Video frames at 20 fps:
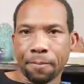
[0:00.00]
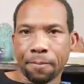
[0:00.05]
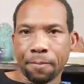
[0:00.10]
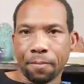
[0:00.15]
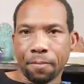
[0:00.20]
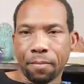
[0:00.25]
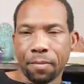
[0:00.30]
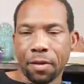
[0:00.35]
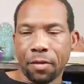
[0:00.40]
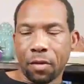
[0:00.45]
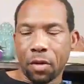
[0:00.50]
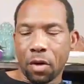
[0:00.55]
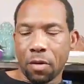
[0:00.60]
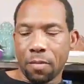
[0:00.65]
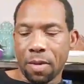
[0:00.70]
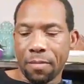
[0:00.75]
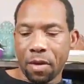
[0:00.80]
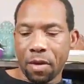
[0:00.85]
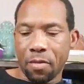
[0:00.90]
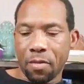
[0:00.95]
If you can remember
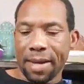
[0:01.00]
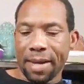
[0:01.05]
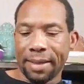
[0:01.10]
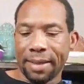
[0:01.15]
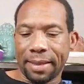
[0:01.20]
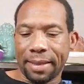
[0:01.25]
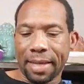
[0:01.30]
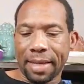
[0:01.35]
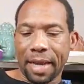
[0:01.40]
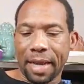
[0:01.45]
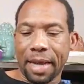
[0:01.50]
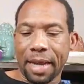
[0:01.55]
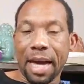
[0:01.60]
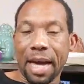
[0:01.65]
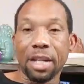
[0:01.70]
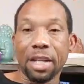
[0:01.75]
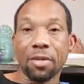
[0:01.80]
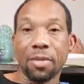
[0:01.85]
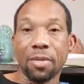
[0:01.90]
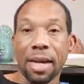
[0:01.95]
your rising sign, add your
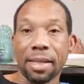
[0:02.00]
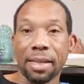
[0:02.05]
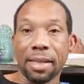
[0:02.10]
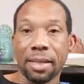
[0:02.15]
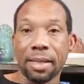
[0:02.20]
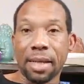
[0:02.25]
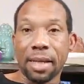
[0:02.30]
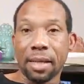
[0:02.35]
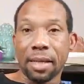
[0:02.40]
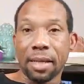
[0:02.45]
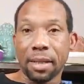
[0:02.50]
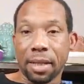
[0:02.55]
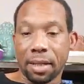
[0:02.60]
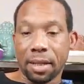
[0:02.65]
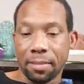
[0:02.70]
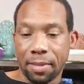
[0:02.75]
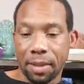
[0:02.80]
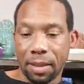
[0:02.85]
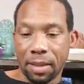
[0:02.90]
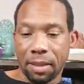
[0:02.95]
rising sign to that,
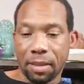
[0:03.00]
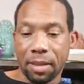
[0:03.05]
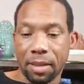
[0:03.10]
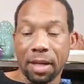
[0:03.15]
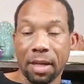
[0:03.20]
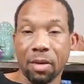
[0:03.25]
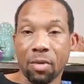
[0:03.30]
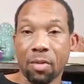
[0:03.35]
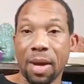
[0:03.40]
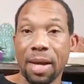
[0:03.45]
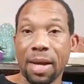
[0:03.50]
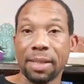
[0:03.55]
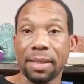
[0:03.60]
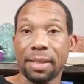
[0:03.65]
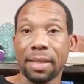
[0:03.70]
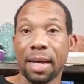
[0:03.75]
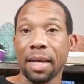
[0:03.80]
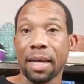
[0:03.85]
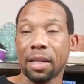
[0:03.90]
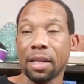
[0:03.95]
please. And the rising sign
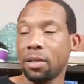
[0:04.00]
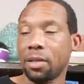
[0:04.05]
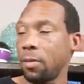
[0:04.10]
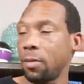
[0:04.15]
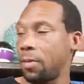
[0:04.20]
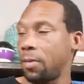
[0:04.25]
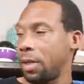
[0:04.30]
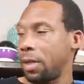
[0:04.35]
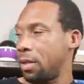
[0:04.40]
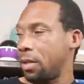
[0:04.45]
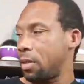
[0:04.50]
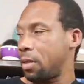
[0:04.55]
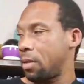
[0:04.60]
gets 2 points.